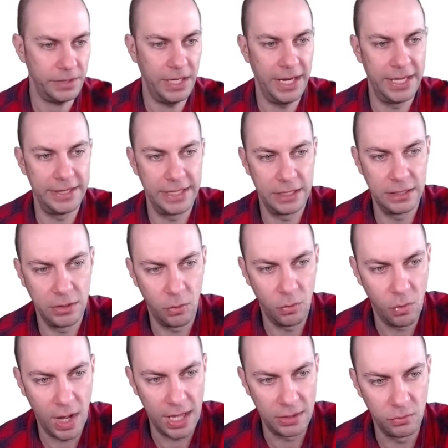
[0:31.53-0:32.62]
And then the
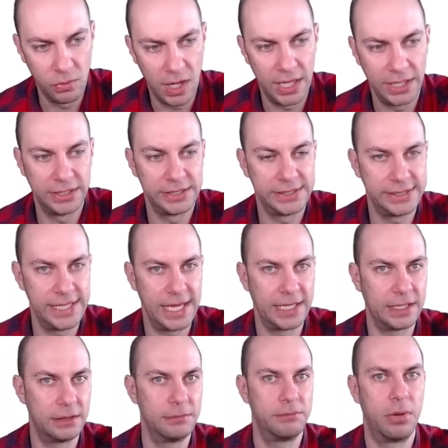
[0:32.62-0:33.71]
1y, the
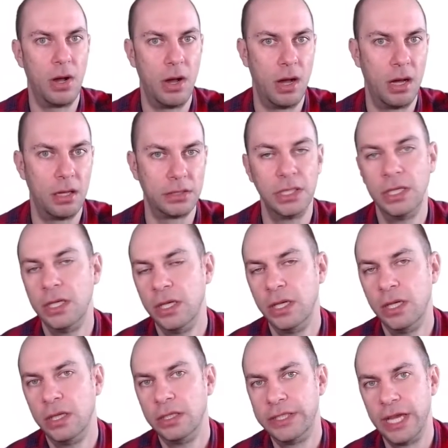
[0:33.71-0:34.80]
second part,
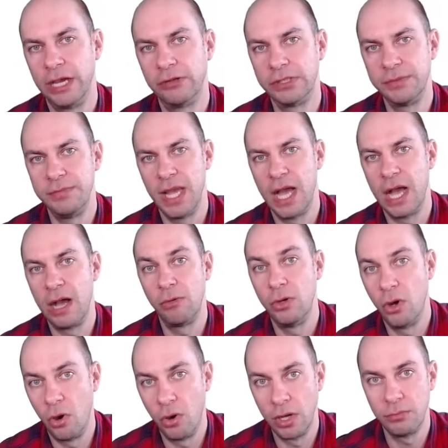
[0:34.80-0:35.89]
tells me how
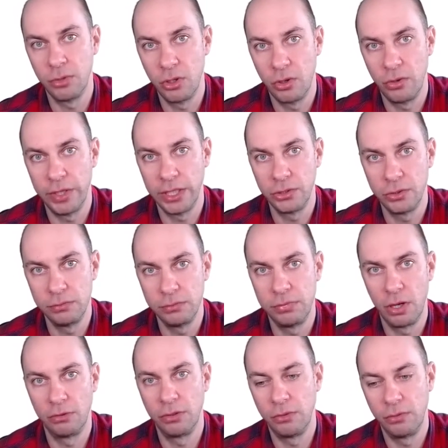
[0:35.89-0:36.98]
long I'm going to
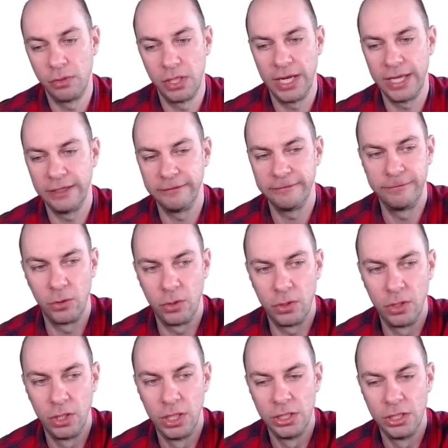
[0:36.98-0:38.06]
borrow or lend
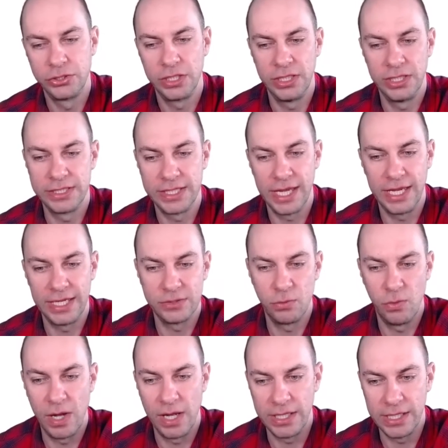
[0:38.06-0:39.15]
for. So in this case,
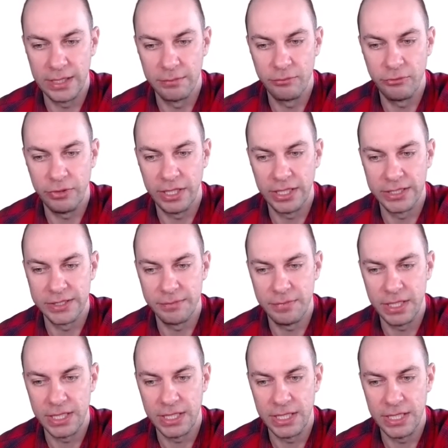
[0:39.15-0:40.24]
1 year brings
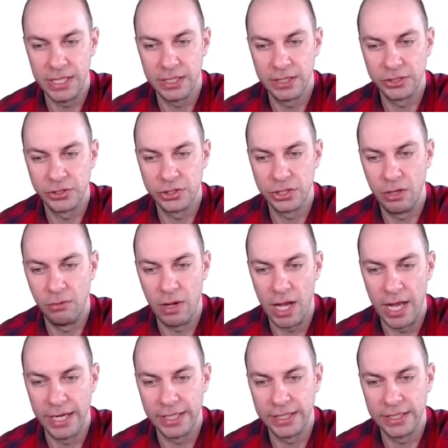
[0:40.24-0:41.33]
me here. So
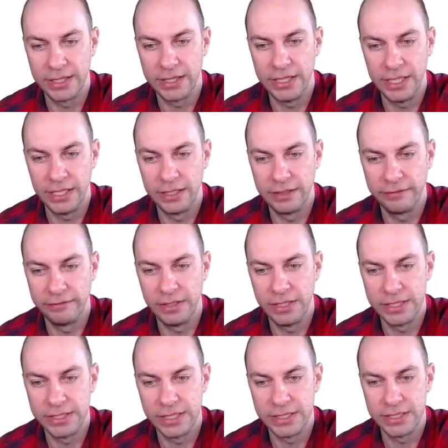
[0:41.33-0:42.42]
I could think of
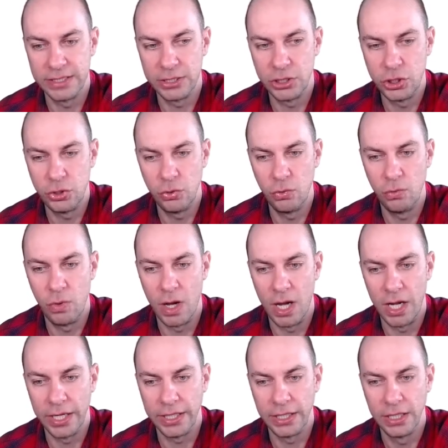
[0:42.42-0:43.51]
this as the
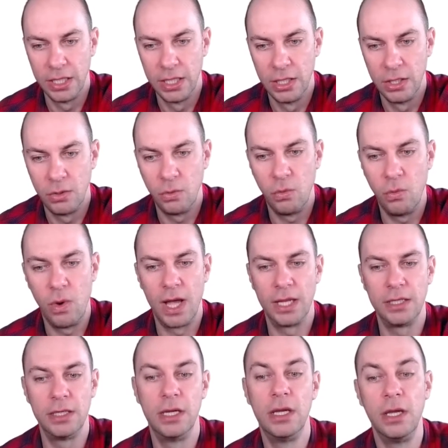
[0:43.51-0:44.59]
2y,
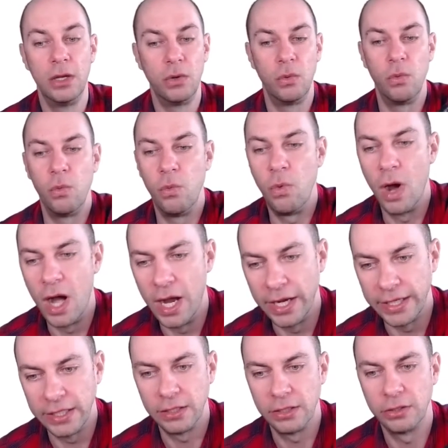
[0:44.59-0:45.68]

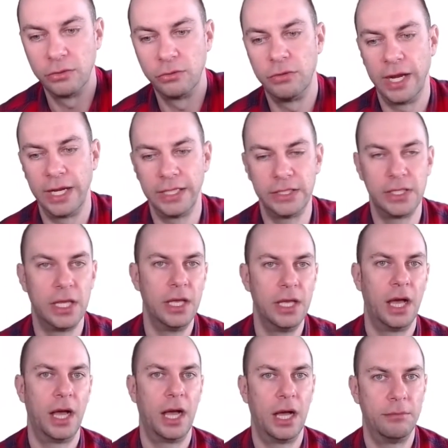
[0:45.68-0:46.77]
1y rate.
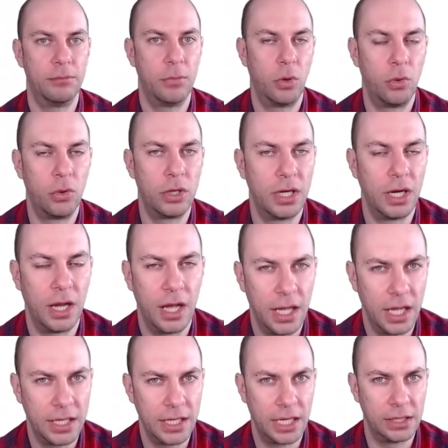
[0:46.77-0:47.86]
Or
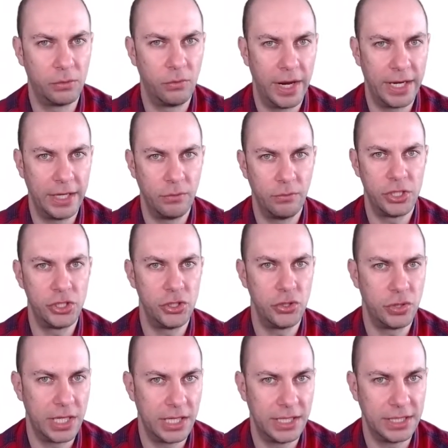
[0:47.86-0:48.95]
another way in which you
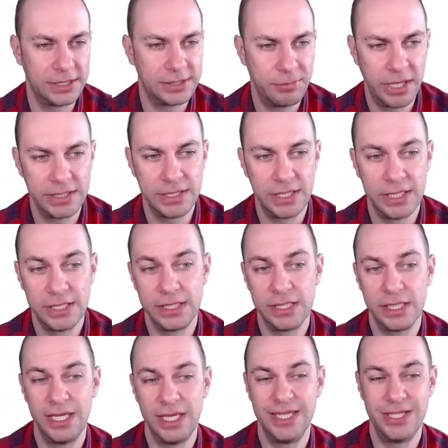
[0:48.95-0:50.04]
can express this
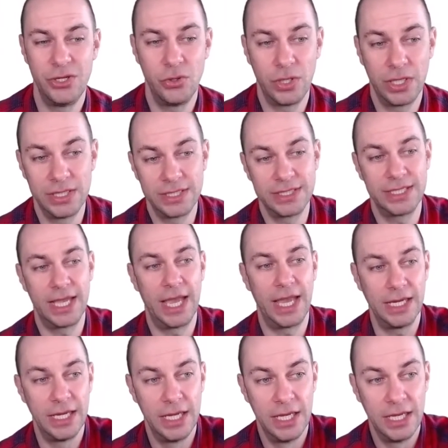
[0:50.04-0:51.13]
is you can
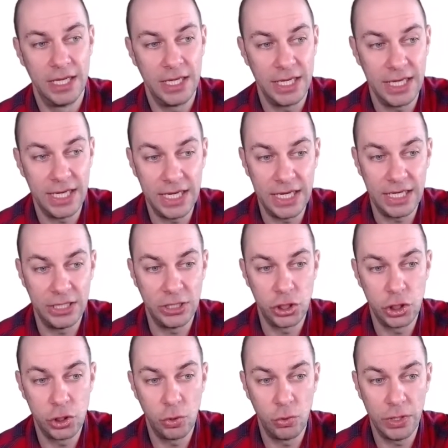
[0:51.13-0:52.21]
say, in
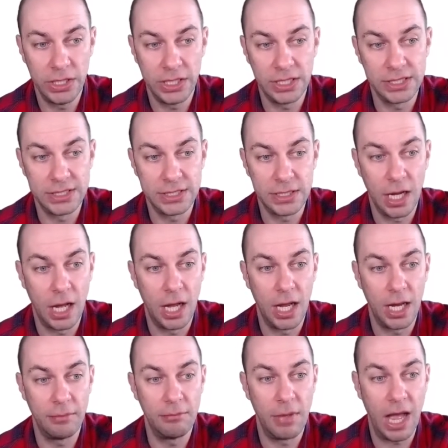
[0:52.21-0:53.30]
2 years'
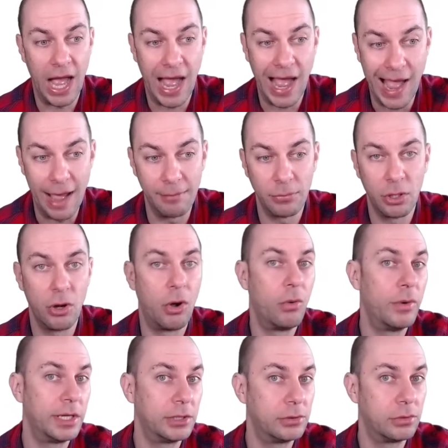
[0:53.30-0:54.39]
time, I'm
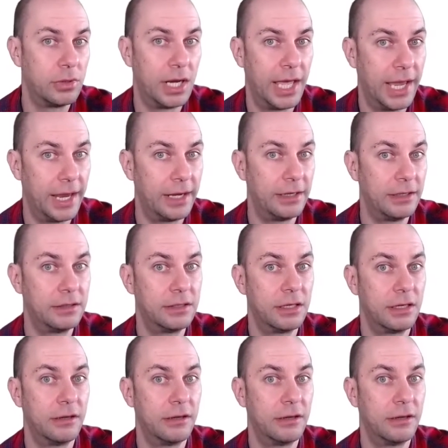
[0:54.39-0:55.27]
going to lend